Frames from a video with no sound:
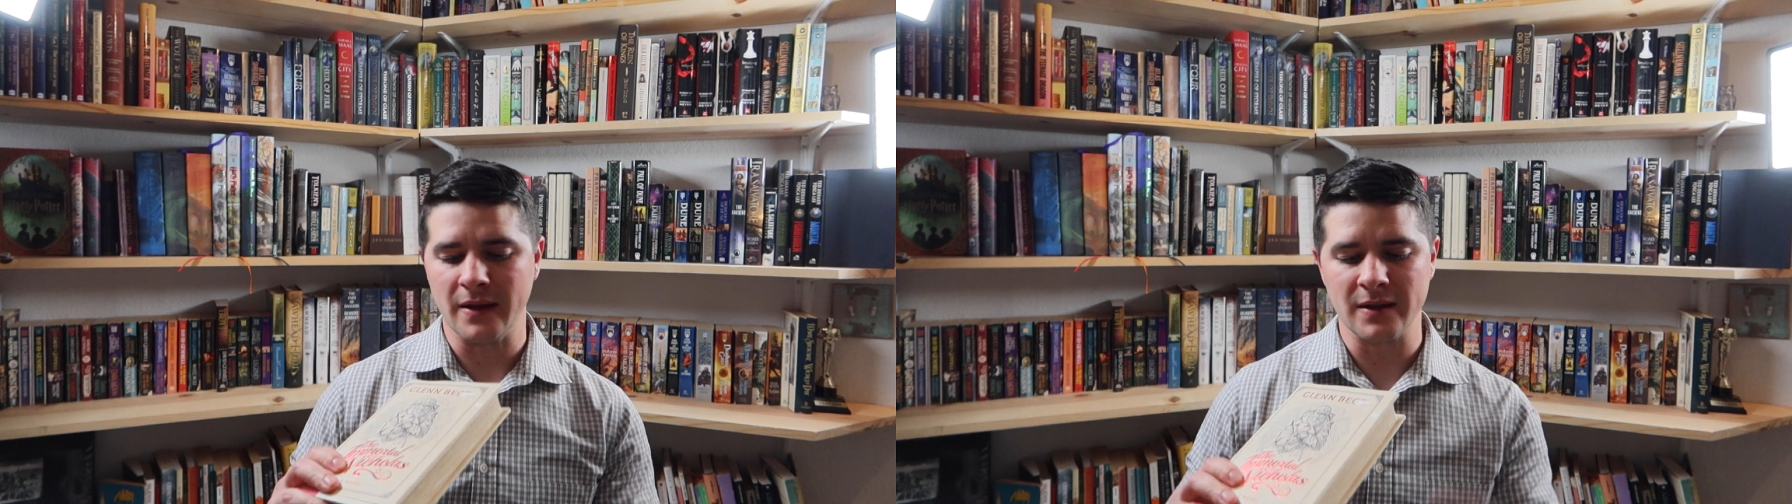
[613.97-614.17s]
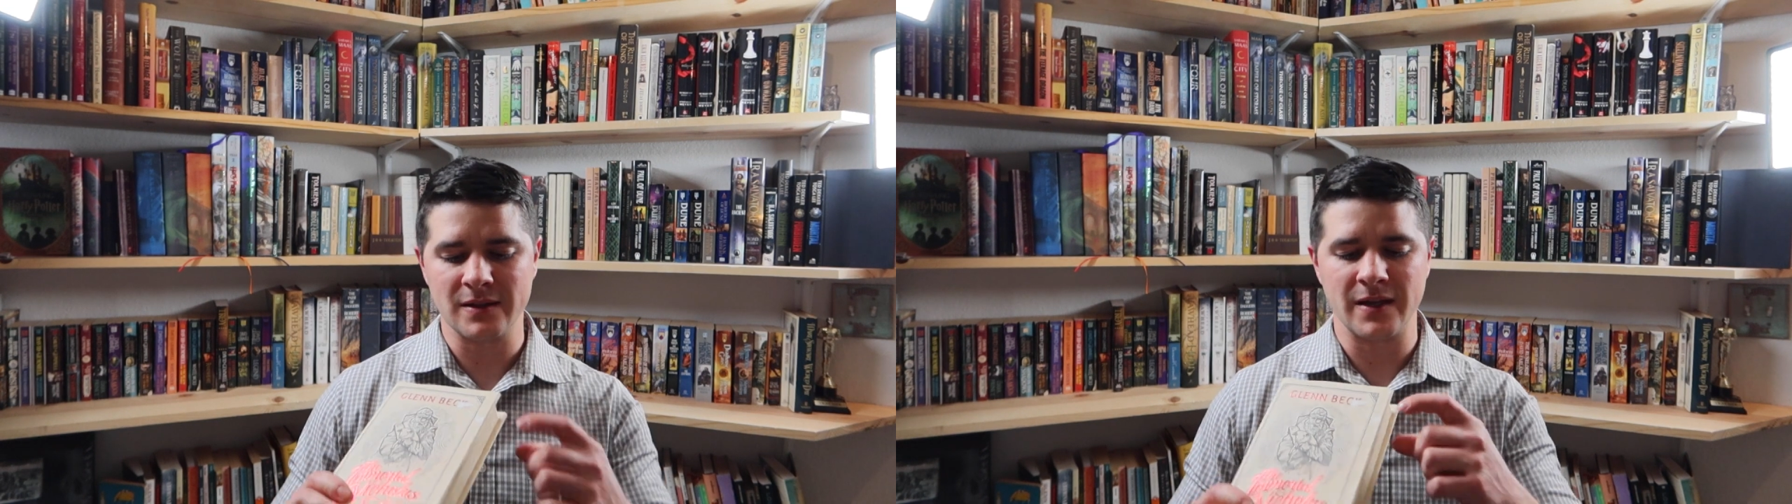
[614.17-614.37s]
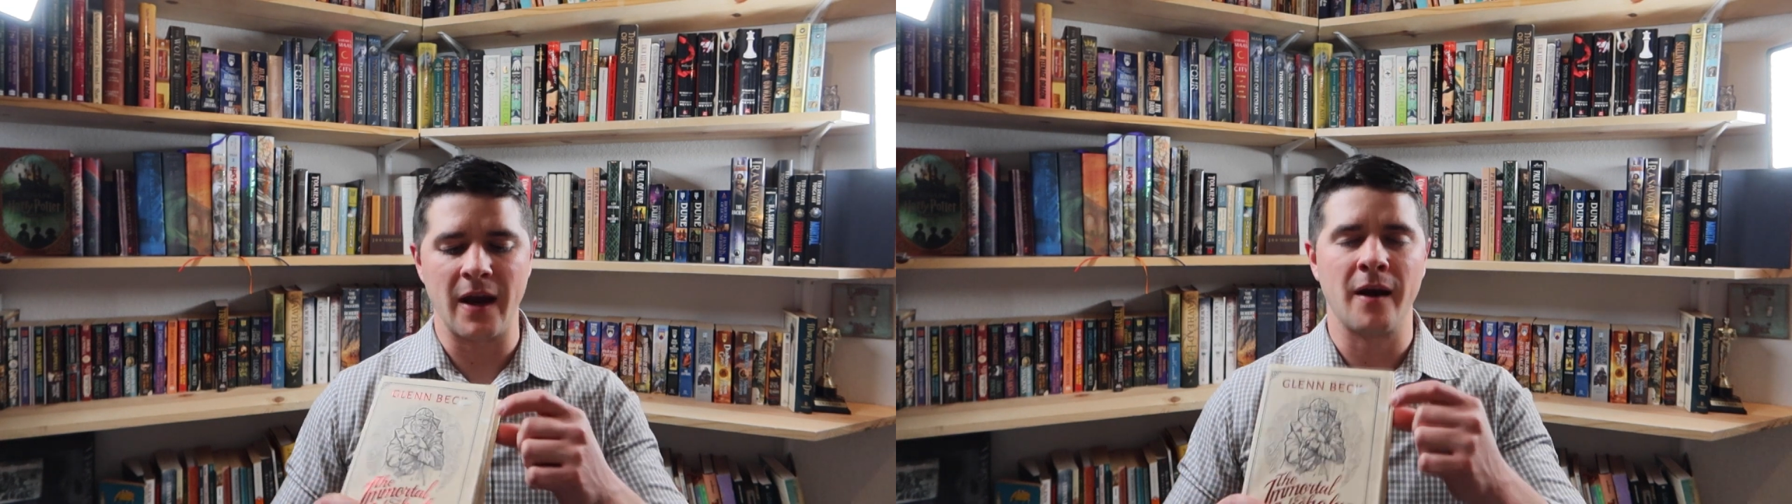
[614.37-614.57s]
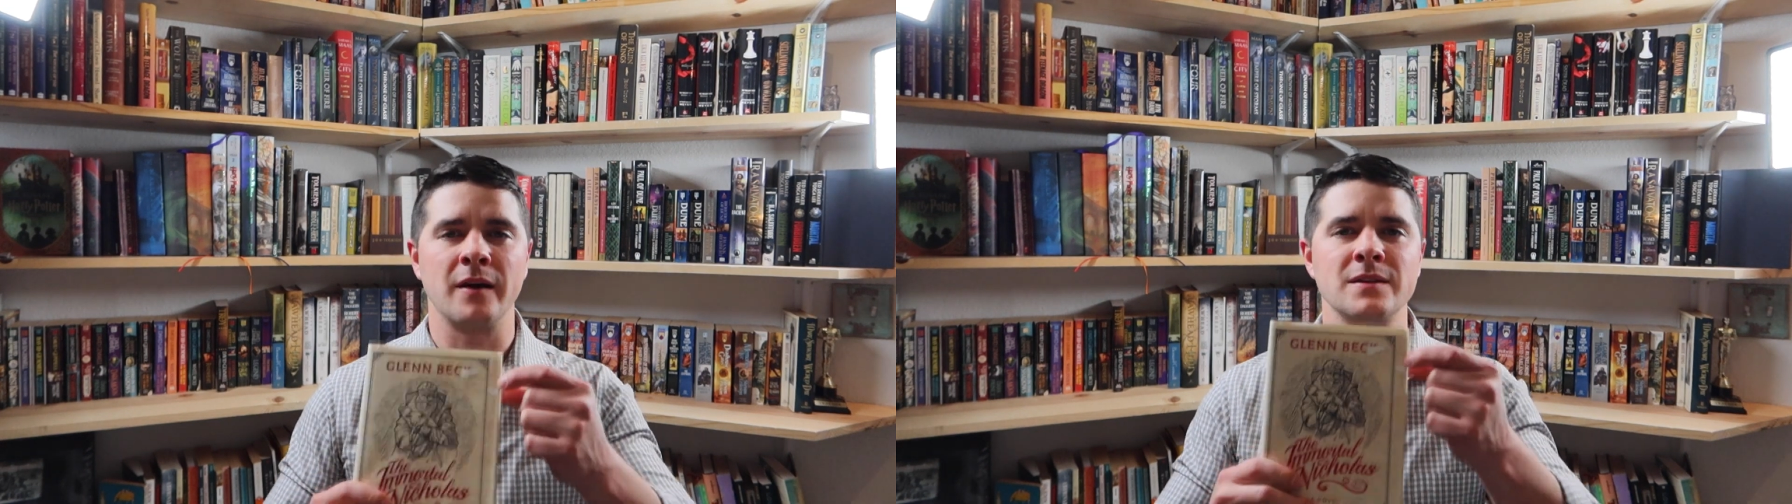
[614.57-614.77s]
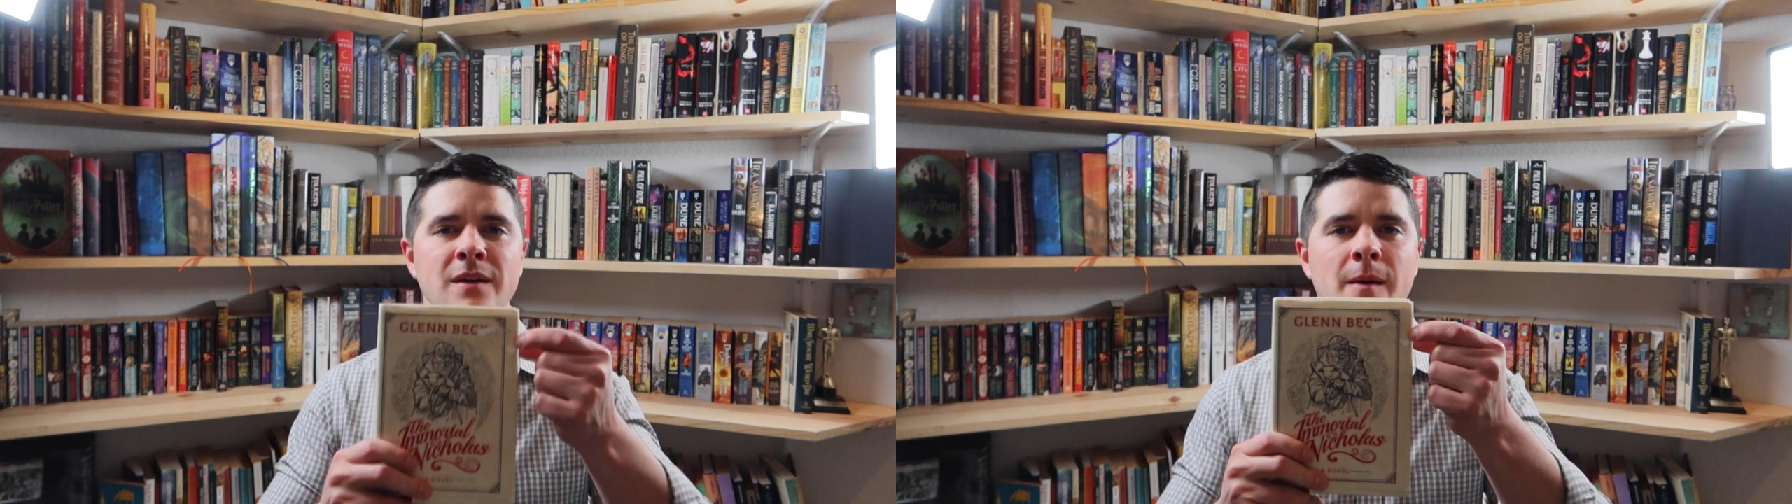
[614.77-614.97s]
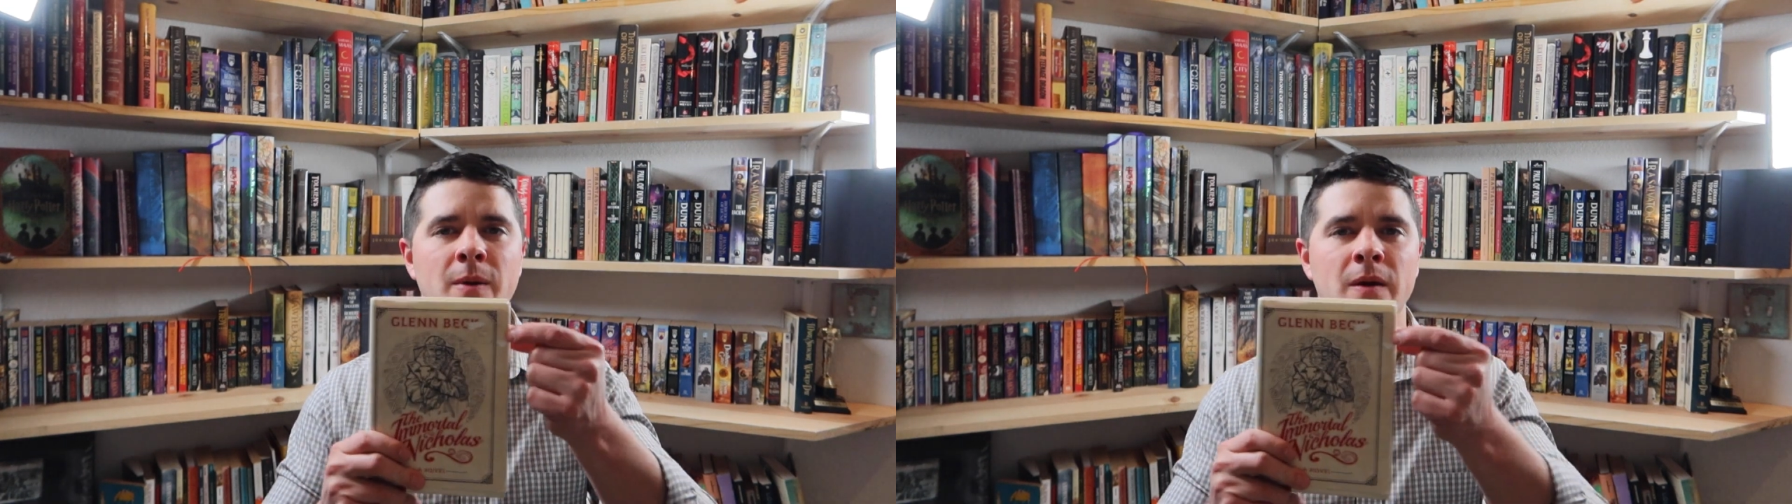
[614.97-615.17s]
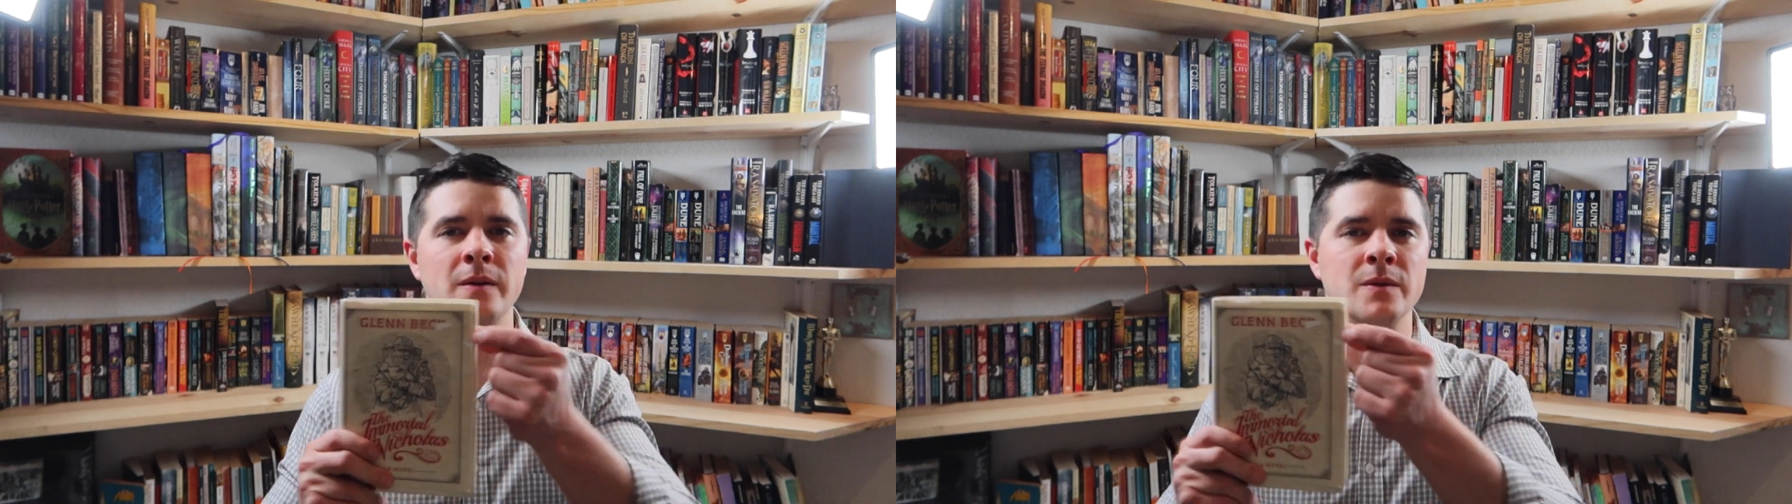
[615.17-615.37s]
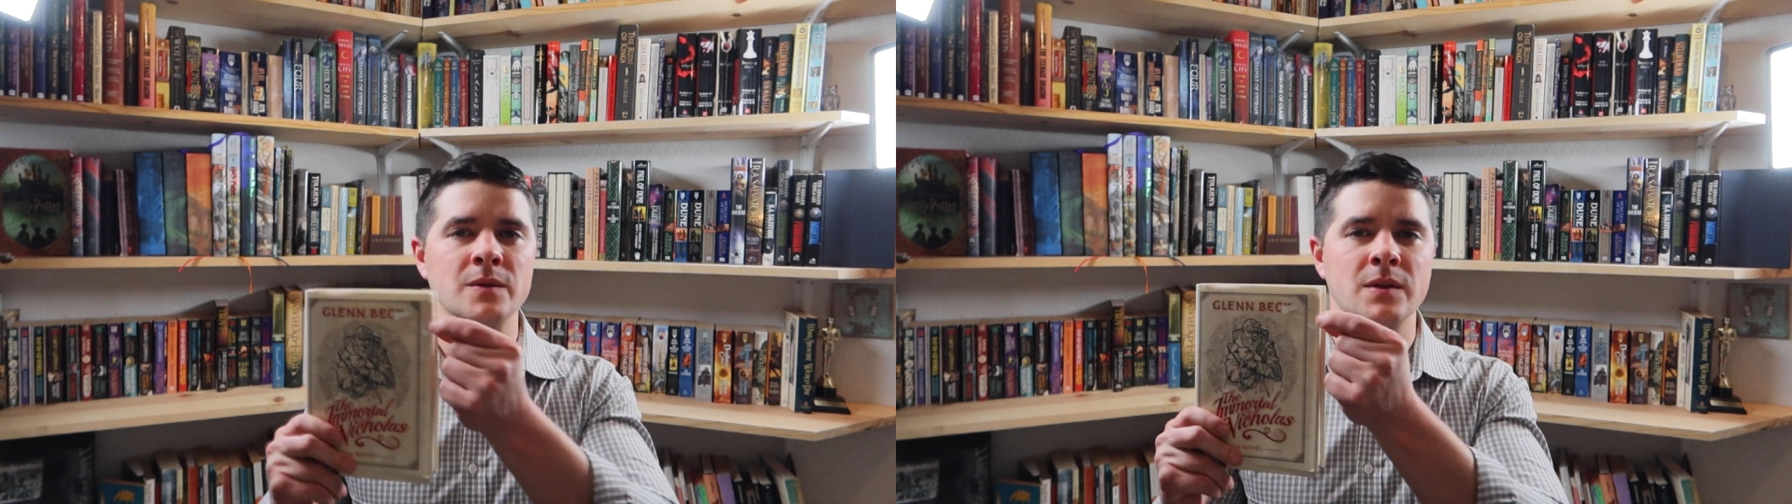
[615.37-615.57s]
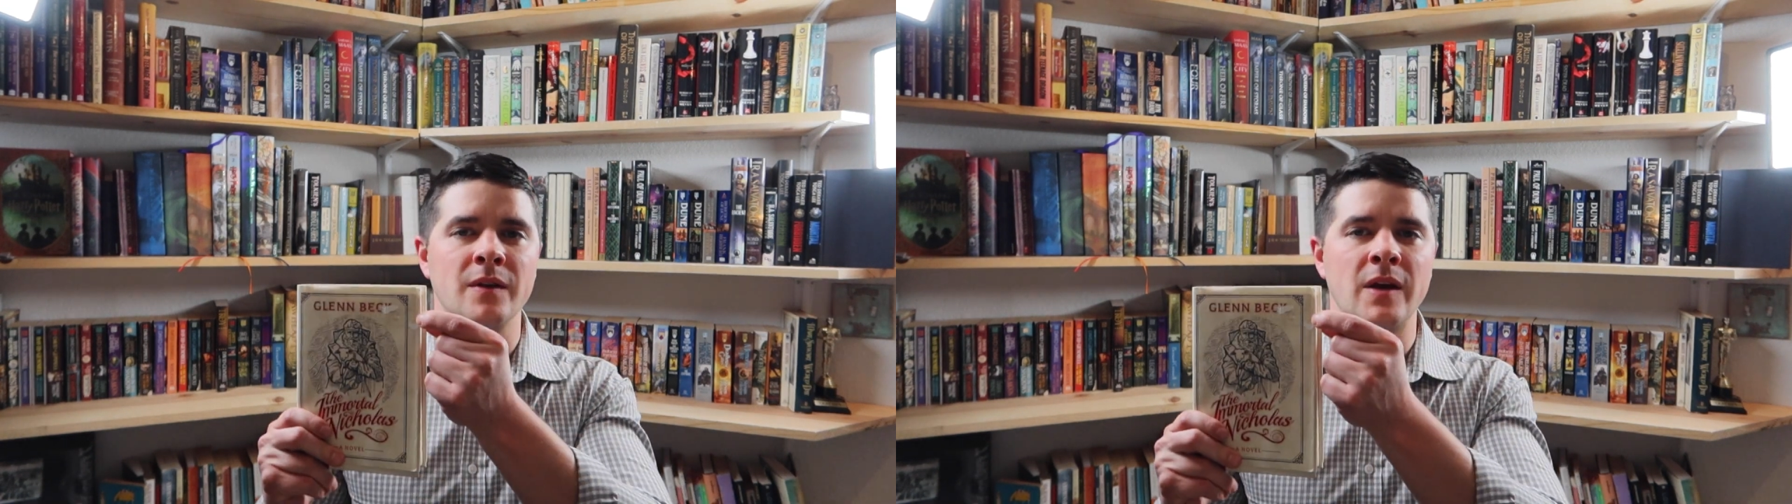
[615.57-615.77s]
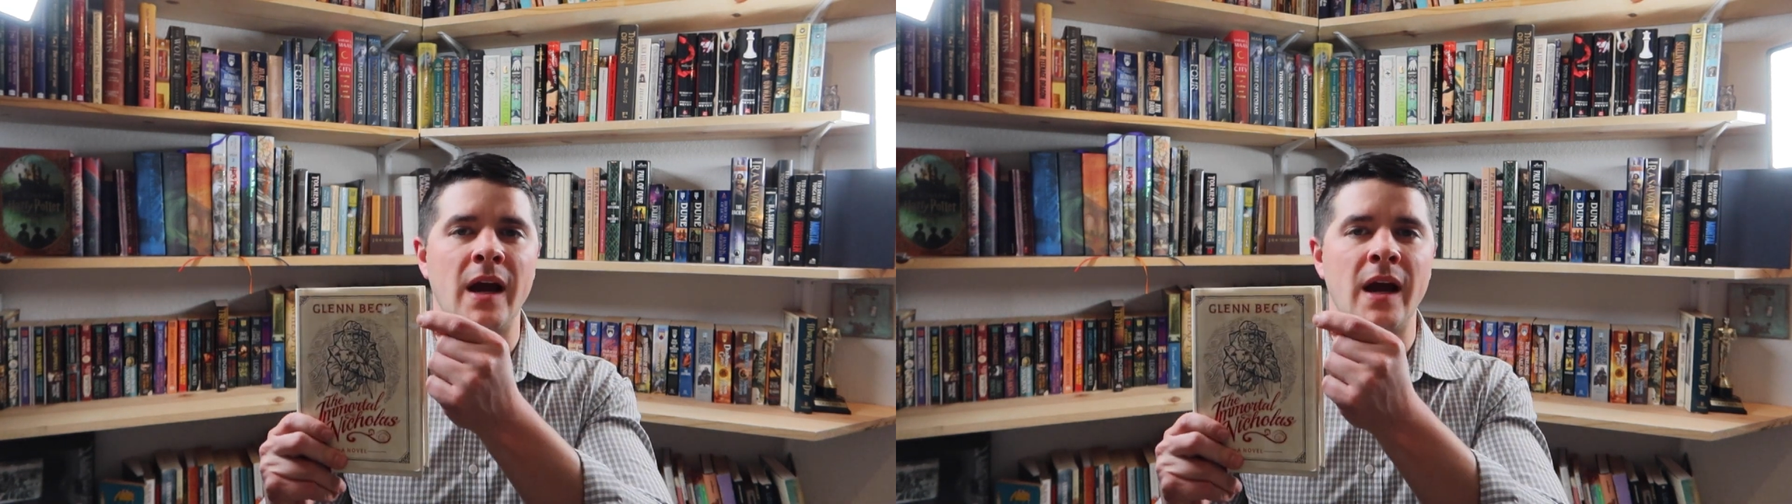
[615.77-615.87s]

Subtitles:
this tear is not part of the original cover.